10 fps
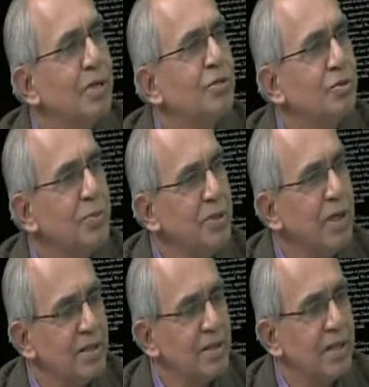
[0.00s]
to me
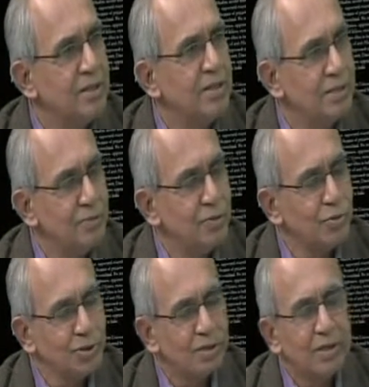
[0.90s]
as an
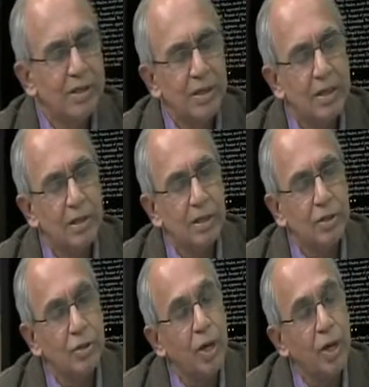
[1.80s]
individual. So